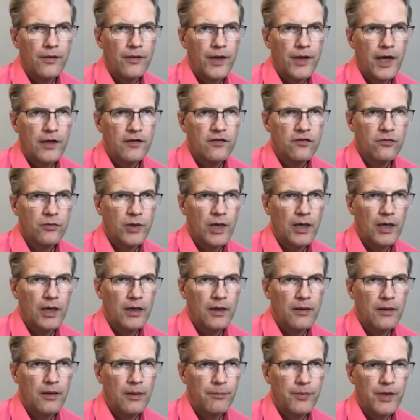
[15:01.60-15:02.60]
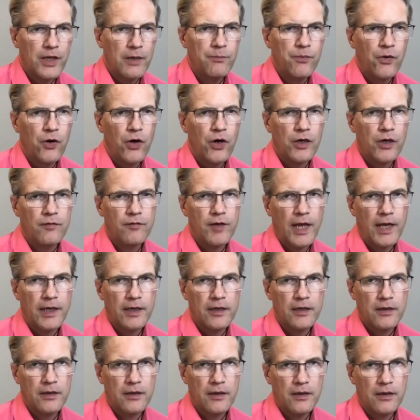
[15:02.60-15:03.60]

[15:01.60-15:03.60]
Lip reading: that's really a big part of like